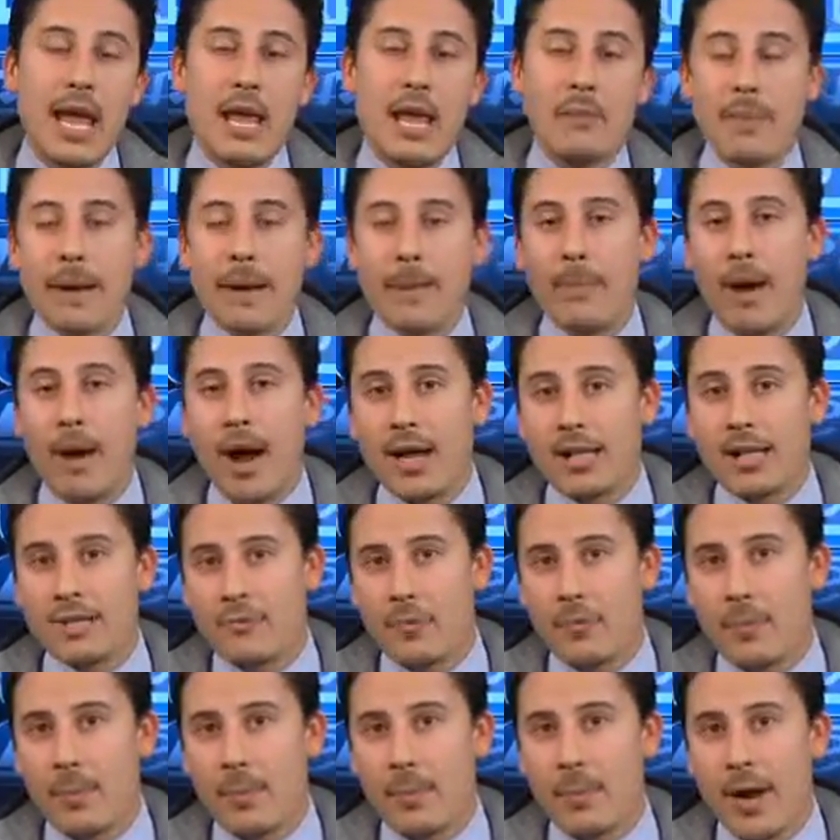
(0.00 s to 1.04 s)
and my
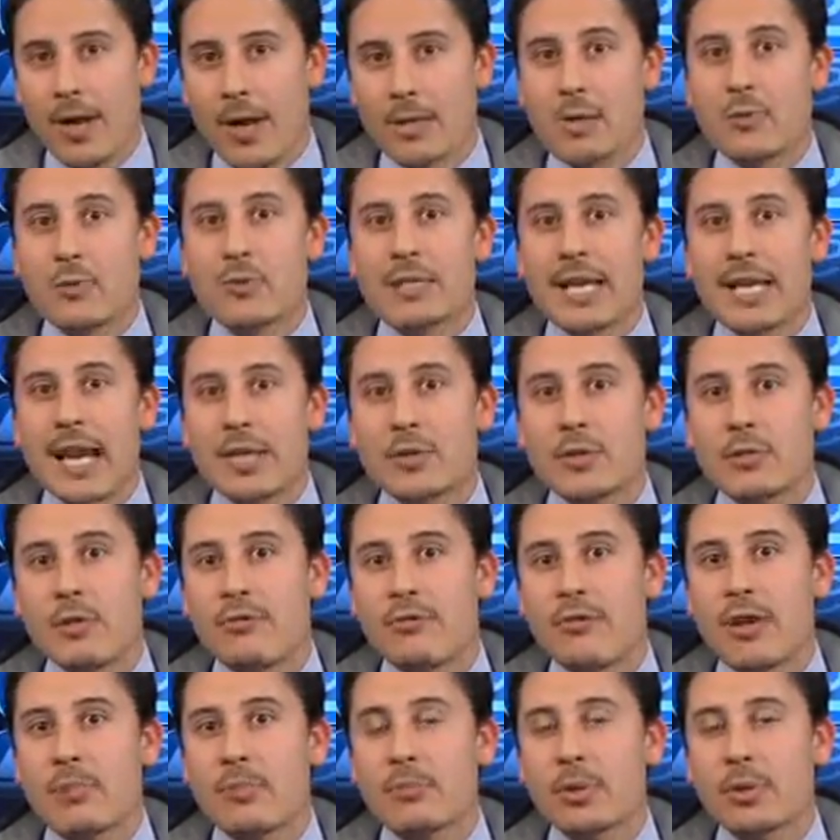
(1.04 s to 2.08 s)
boss, former boss, who was
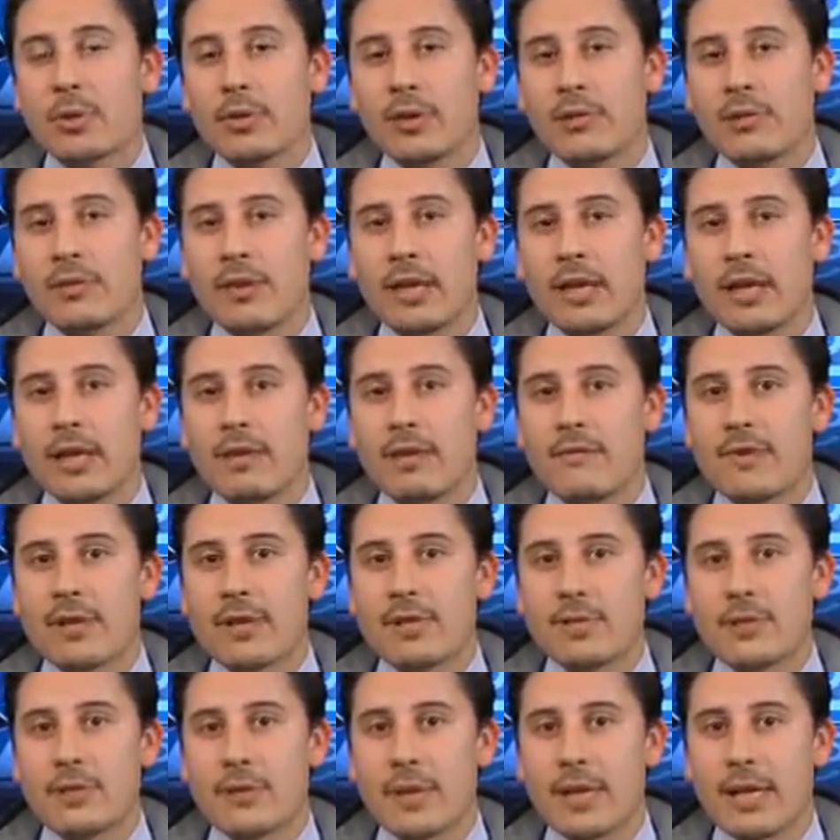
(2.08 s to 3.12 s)
actually a very prolific
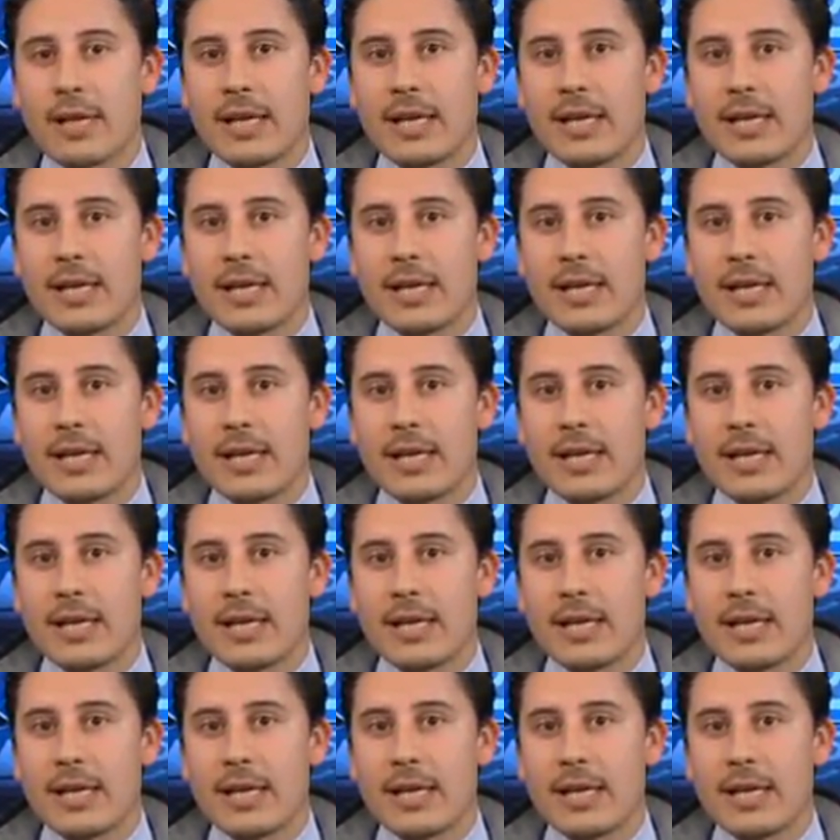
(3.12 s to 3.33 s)
individual